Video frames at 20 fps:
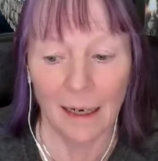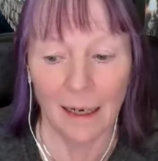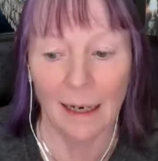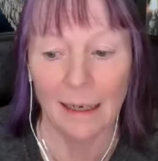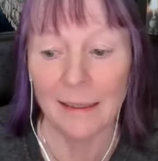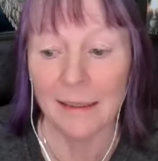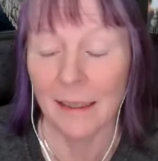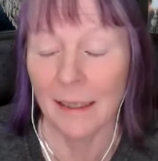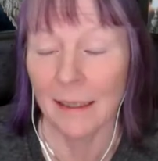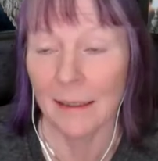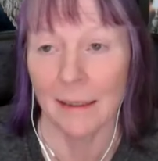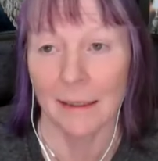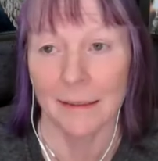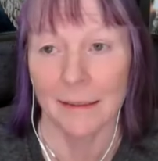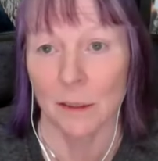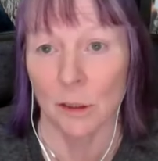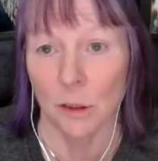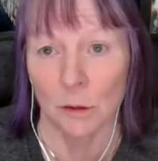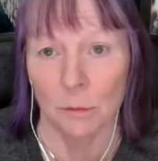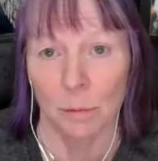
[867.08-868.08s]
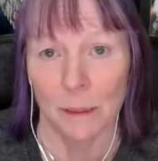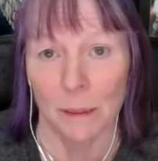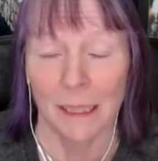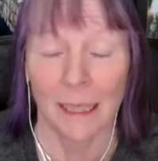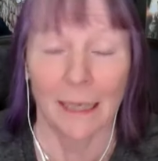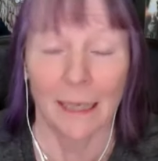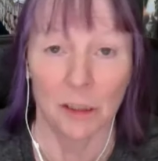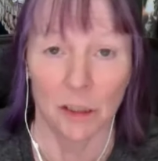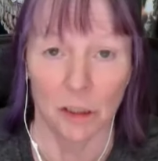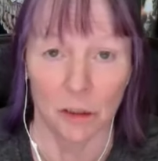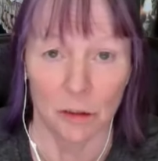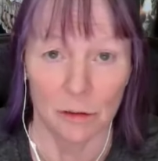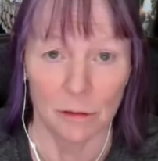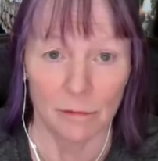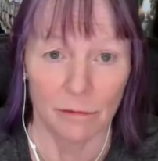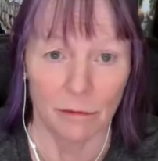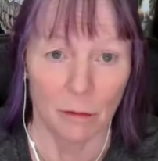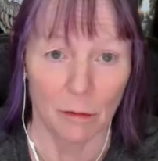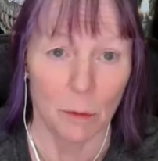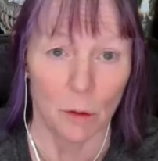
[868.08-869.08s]
I think there's good potential
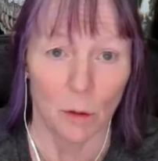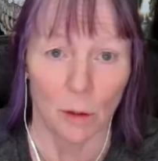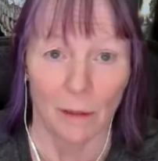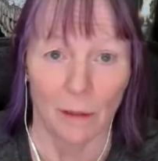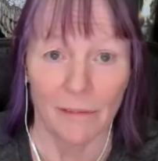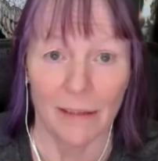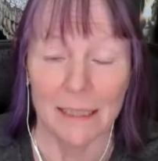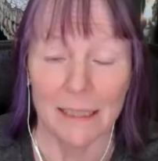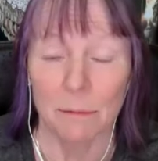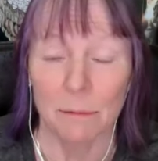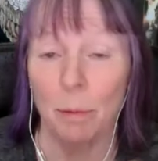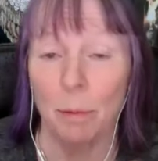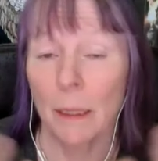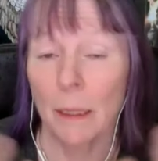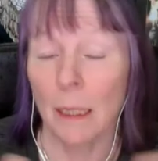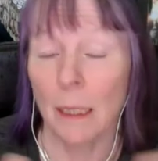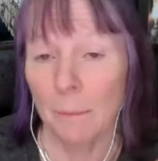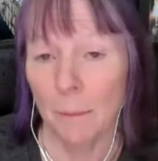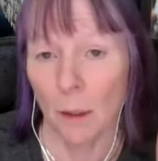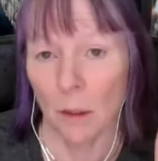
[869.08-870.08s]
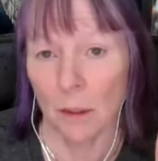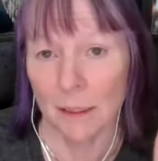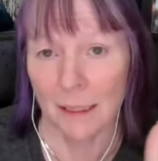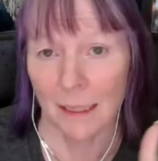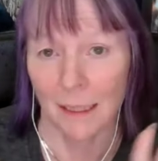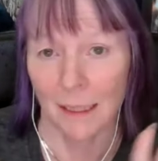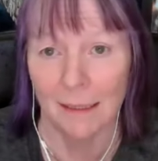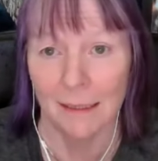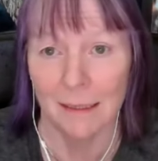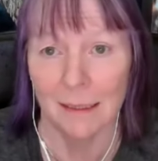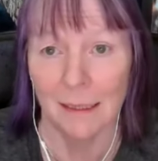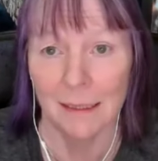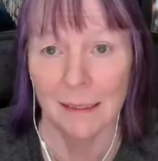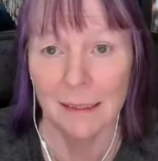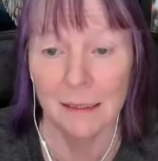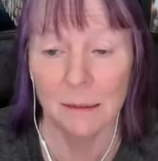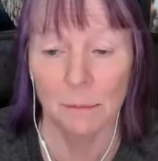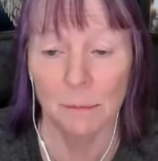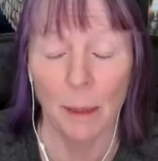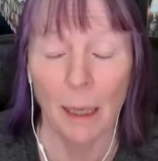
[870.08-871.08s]
from all of this, but I'm not a
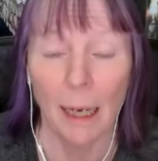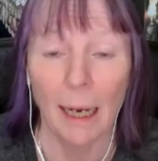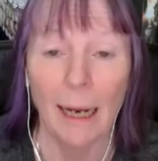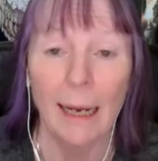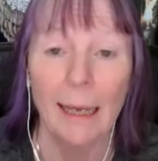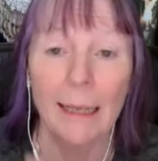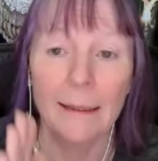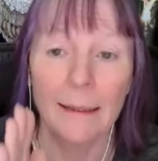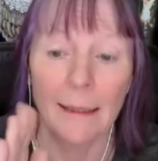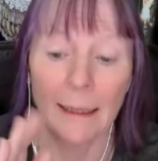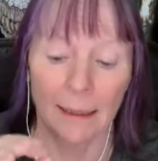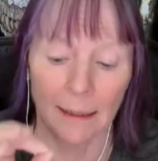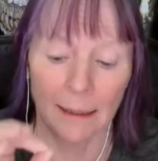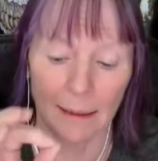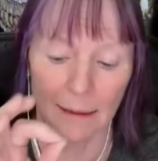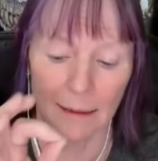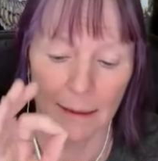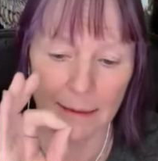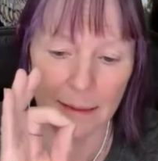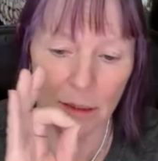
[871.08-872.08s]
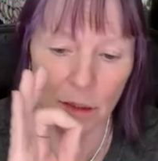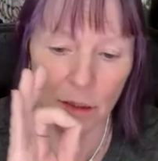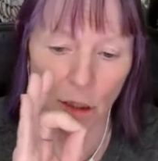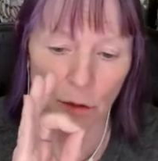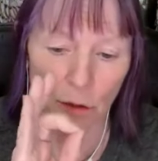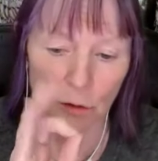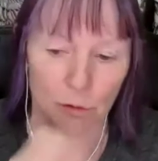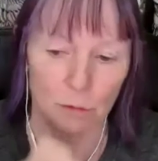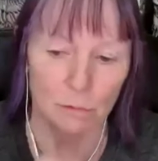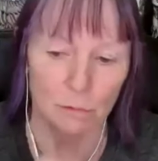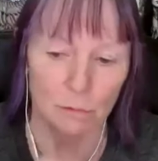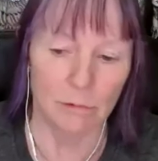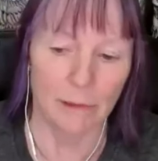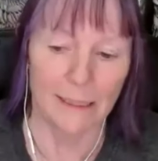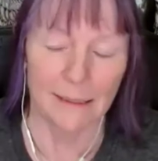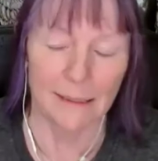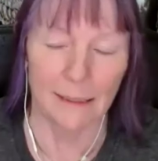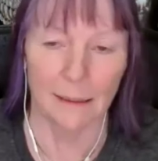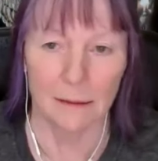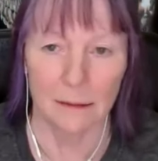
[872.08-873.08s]
scientist, but I think there's no
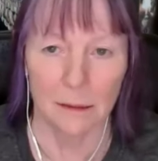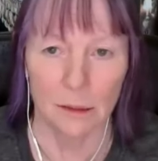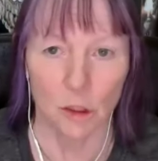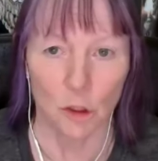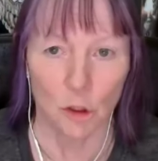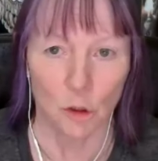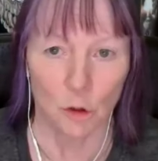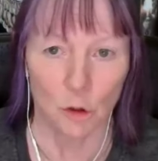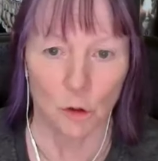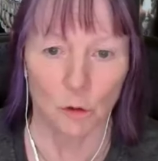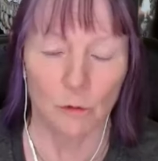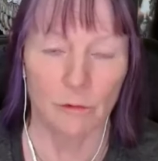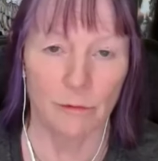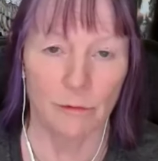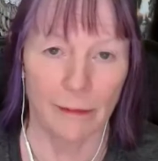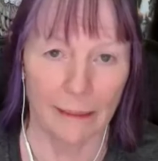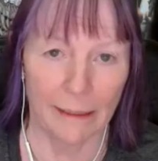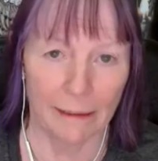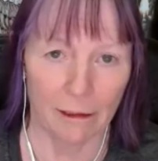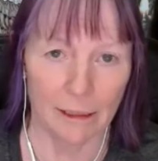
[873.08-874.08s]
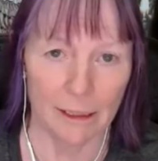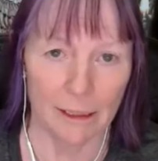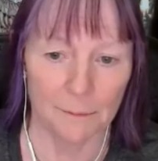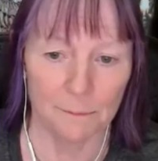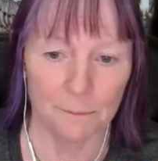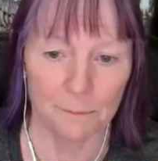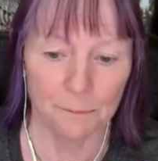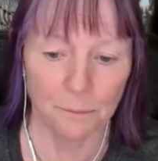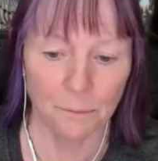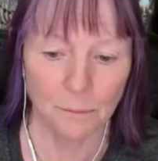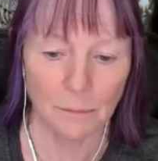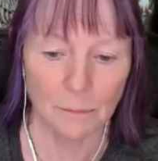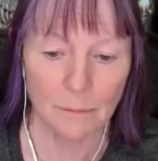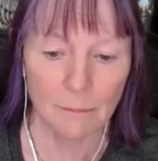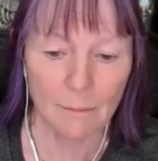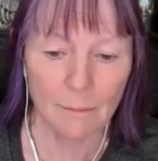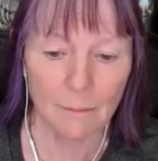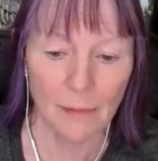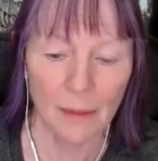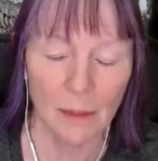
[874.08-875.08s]
reason to fear it.
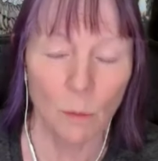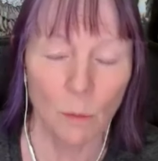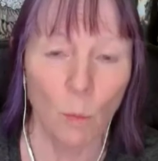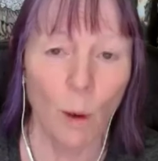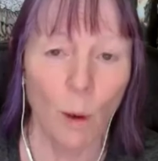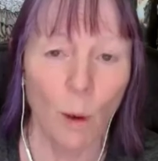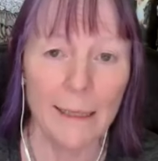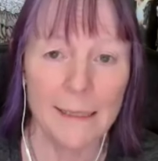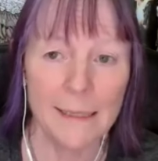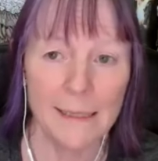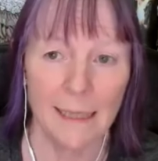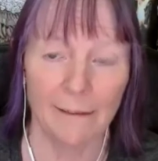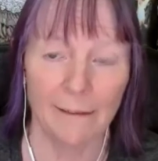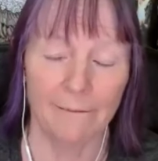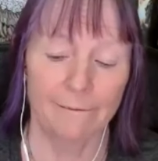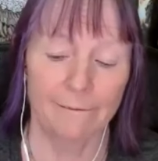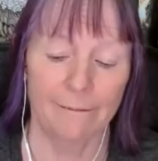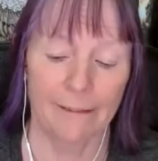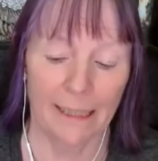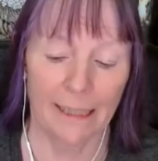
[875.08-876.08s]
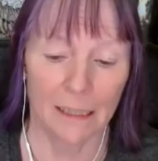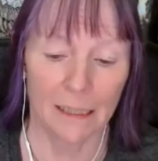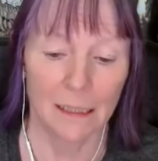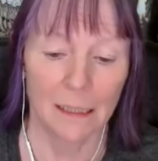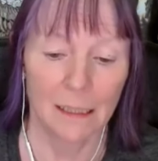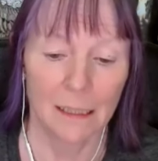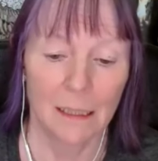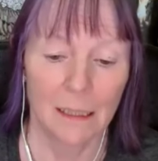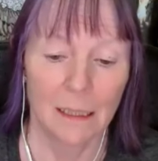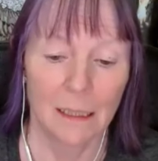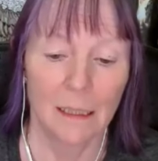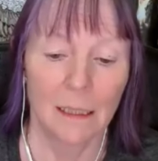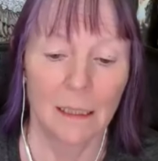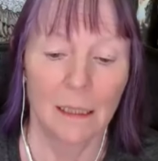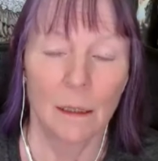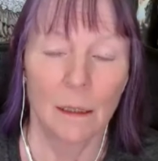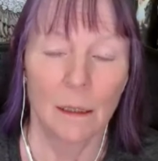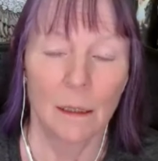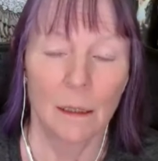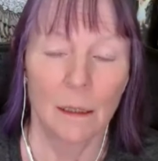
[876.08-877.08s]
Why is there fear?
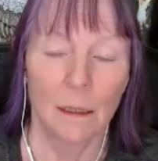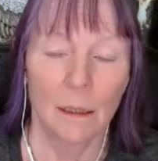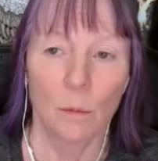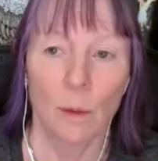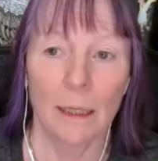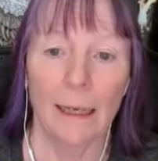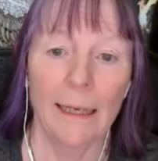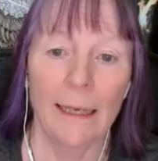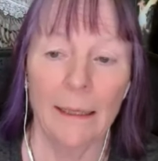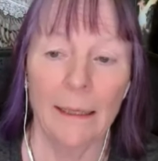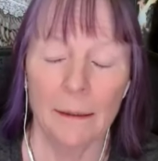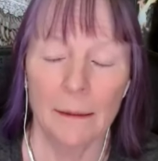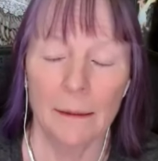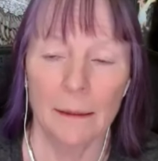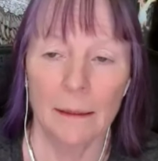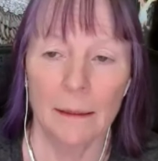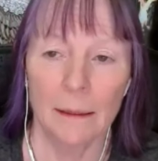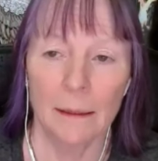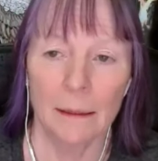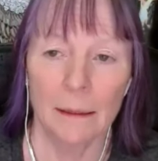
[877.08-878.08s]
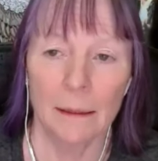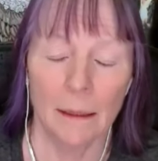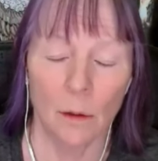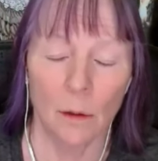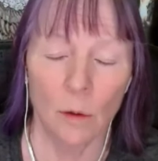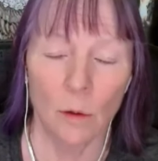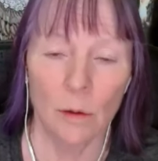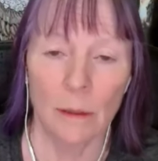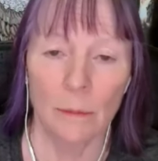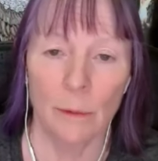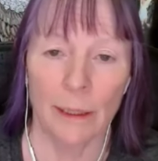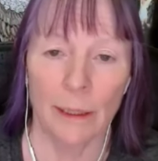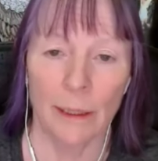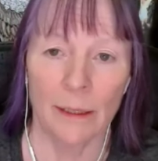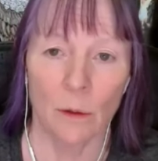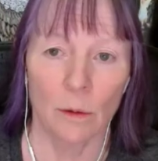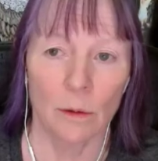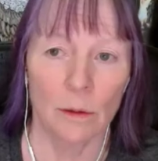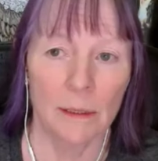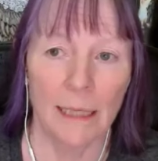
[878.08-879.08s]
Well,
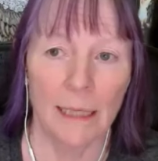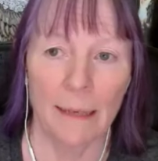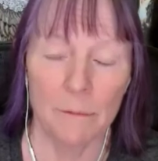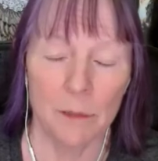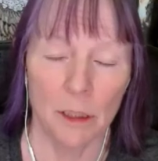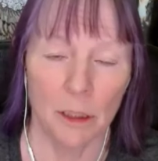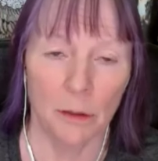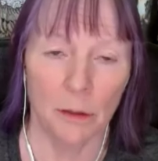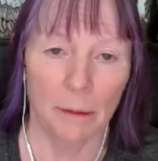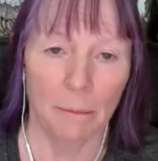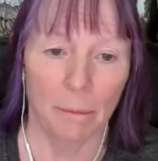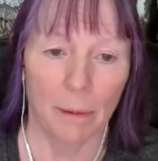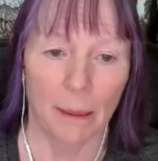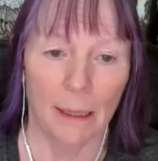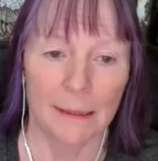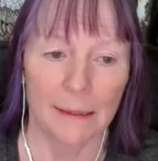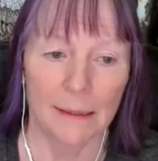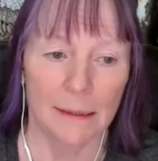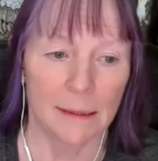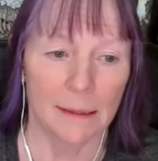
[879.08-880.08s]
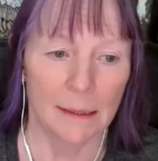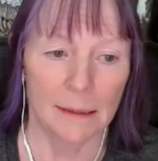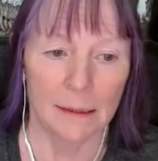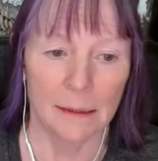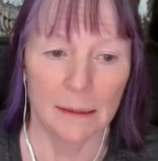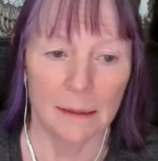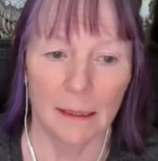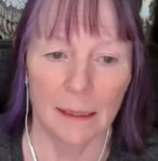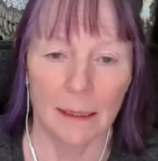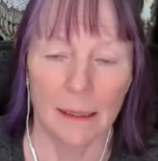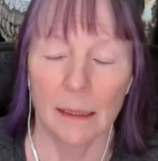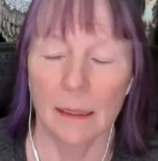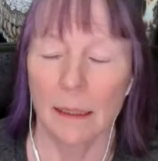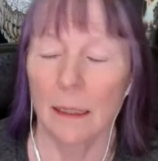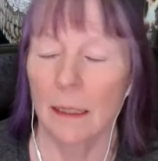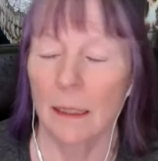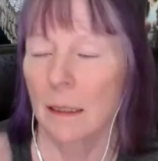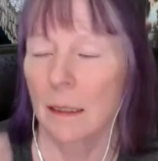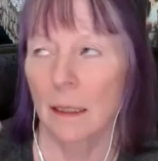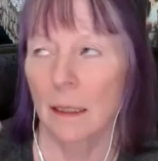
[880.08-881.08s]
with Neptune in Pisces, the